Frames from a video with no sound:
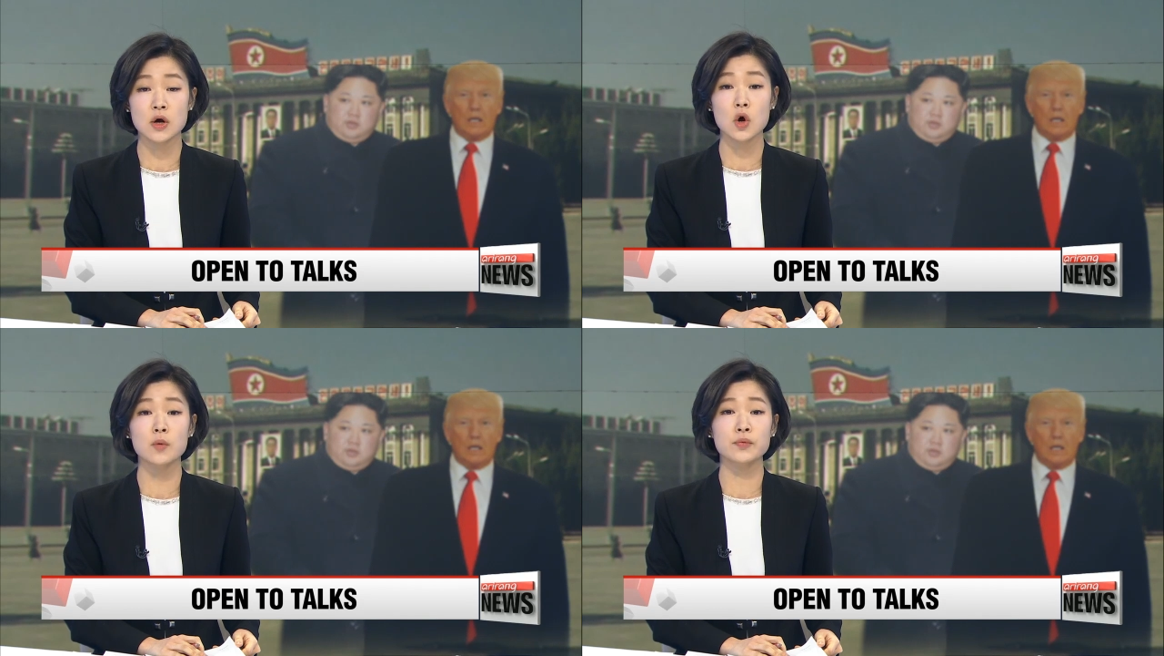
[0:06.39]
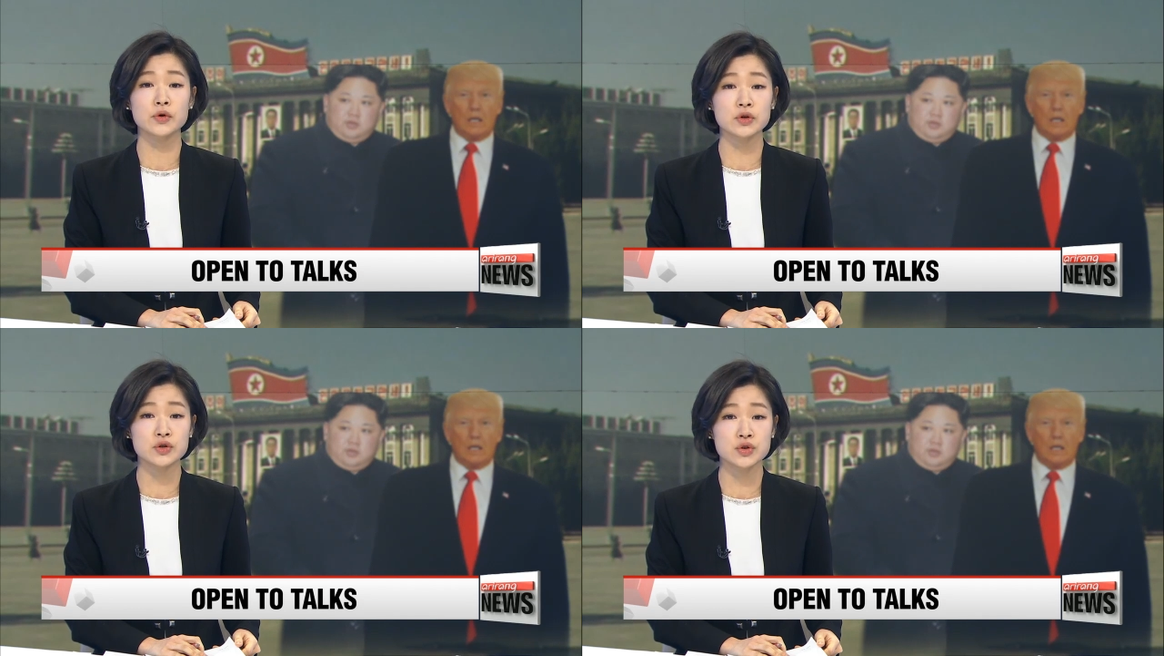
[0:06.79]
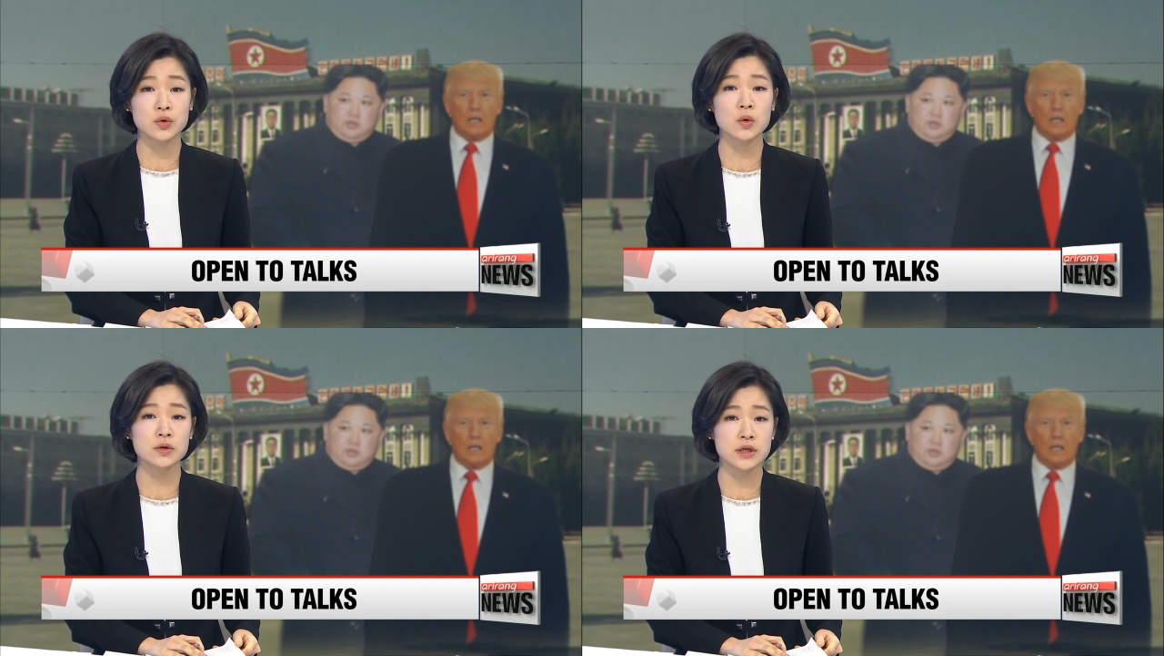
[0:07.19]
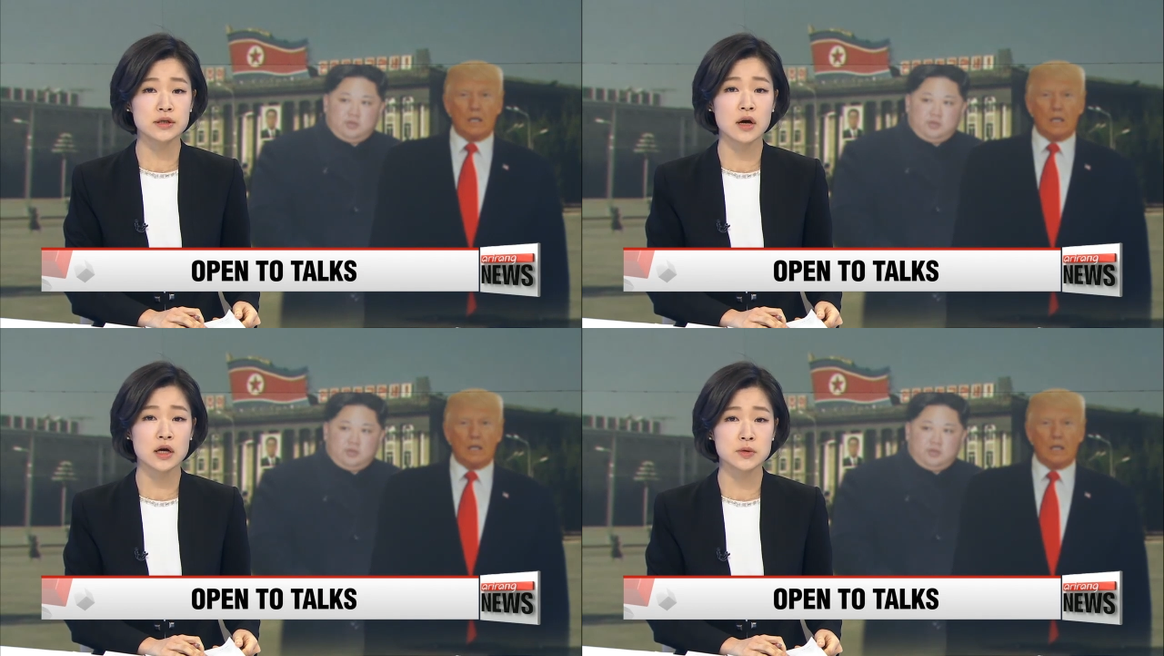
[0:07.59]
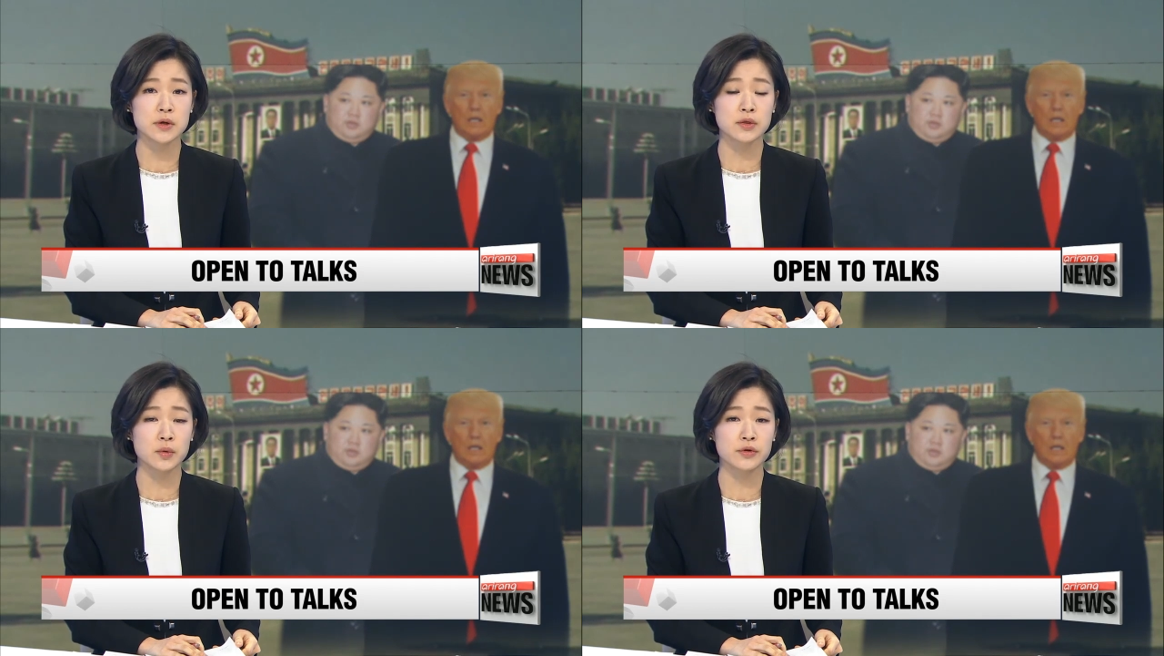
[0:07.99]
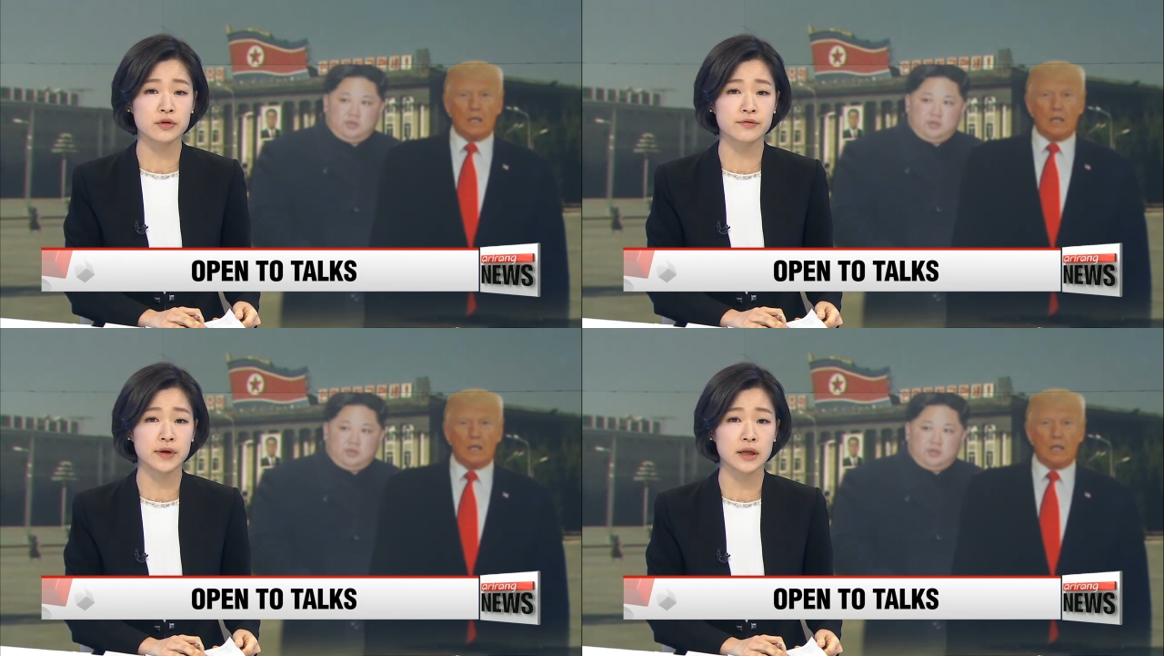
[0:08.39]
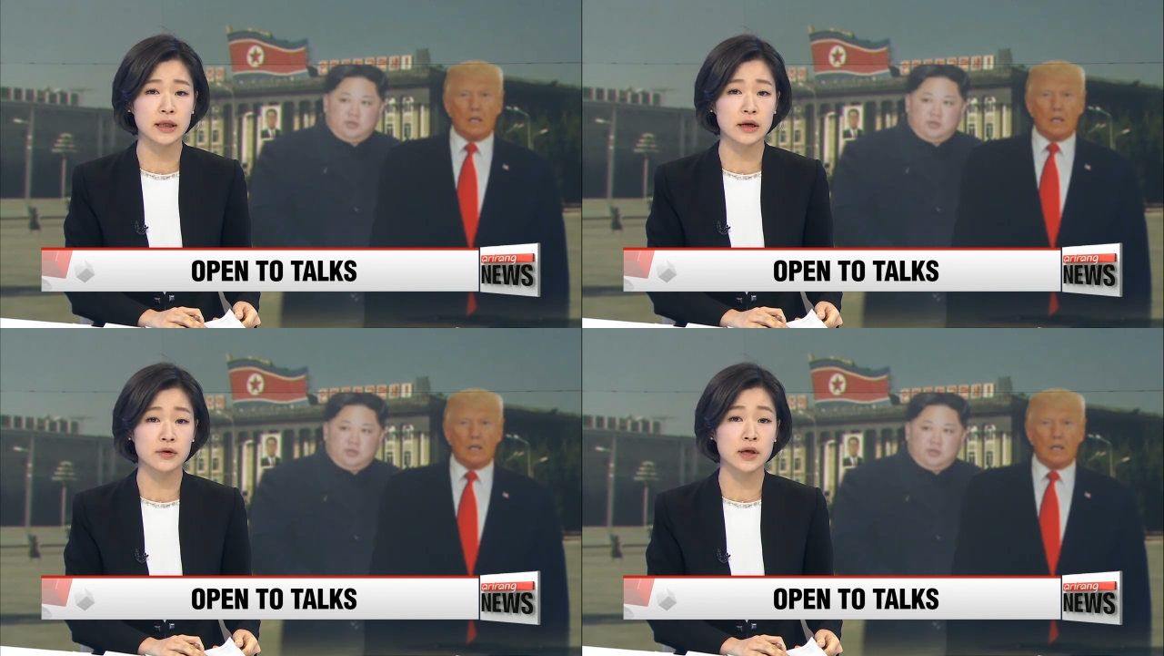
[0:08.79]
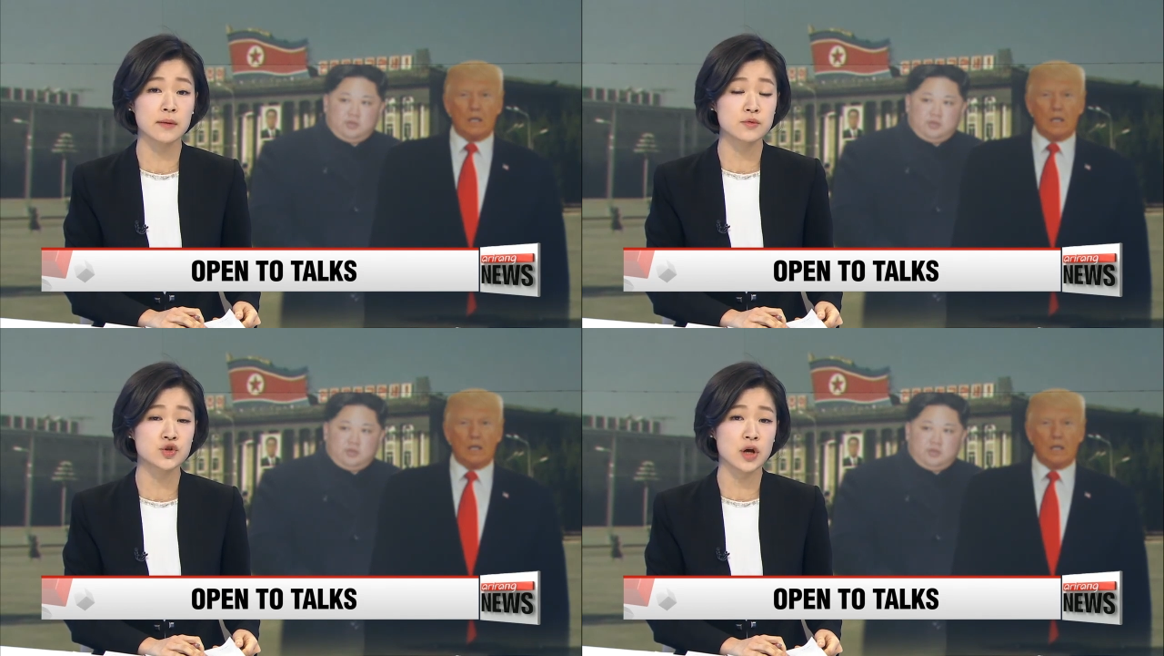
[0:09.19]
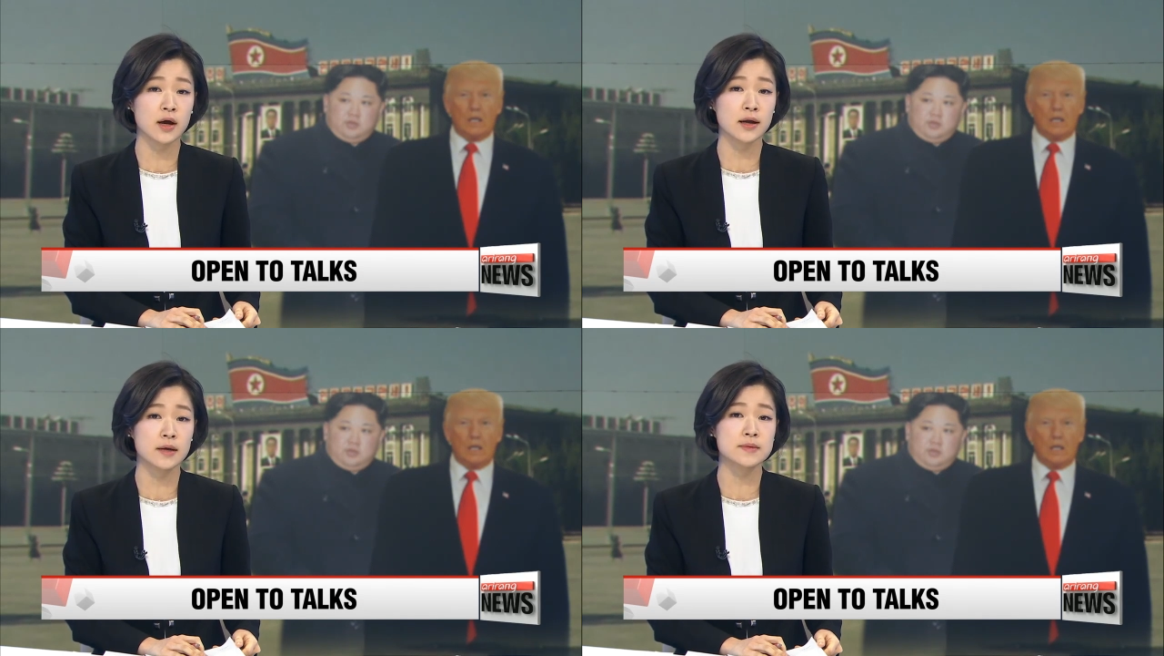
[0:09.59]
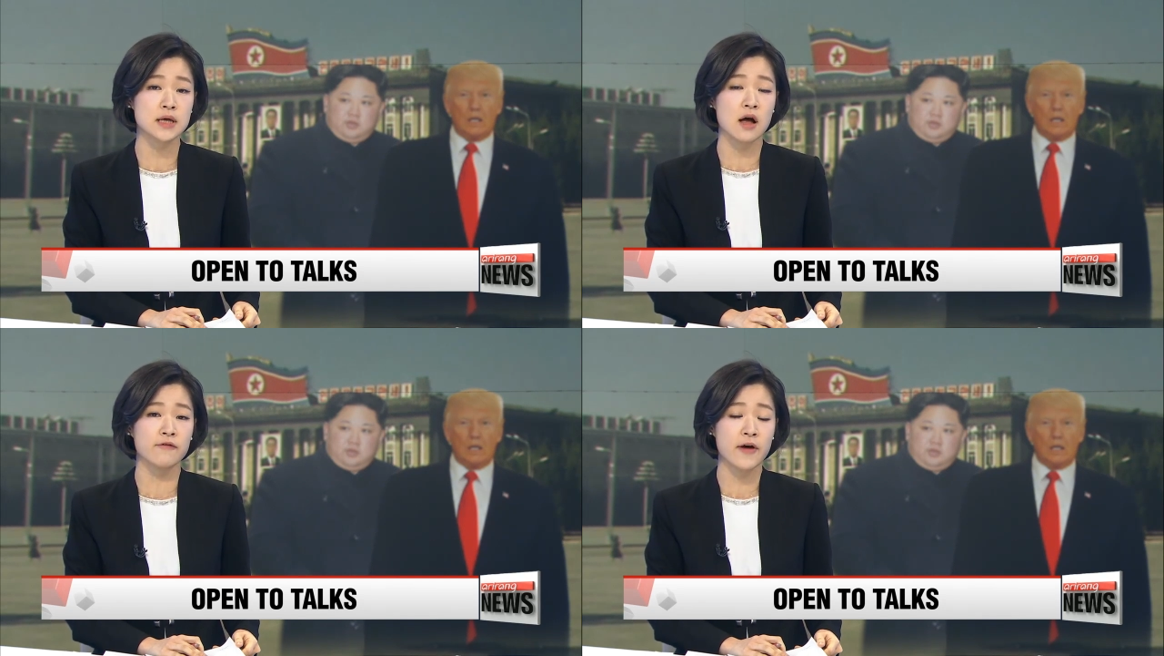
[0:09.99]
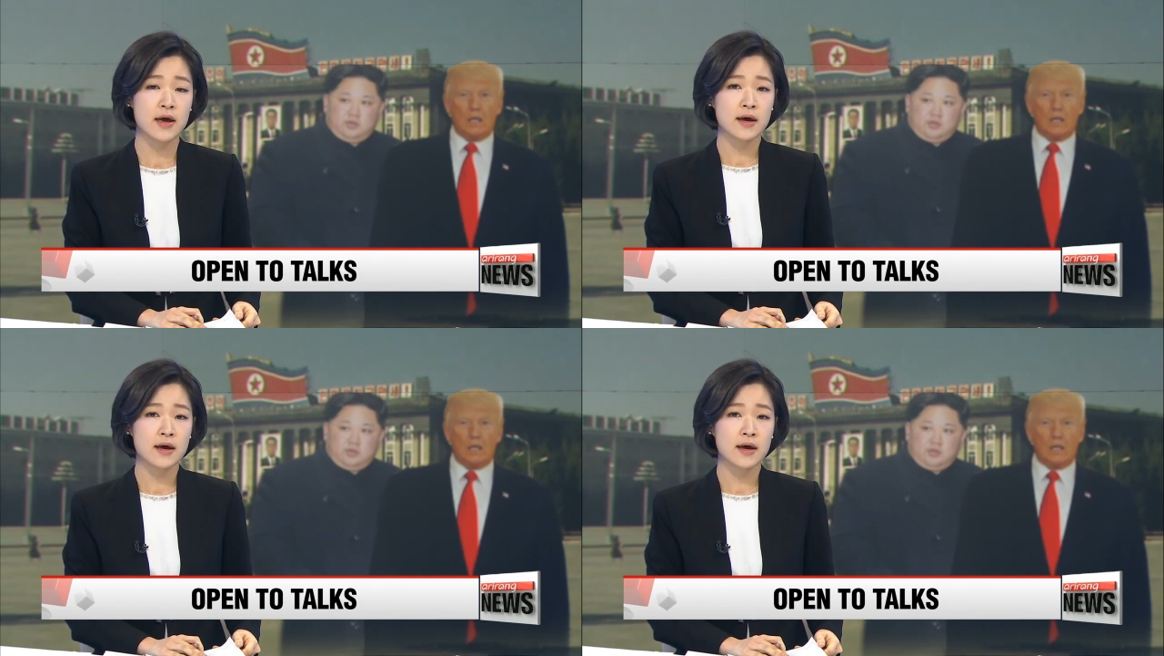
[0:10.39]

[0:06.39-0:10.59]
Speaker 1: open to holding talks with North Korean leader Kim Jong-un himself,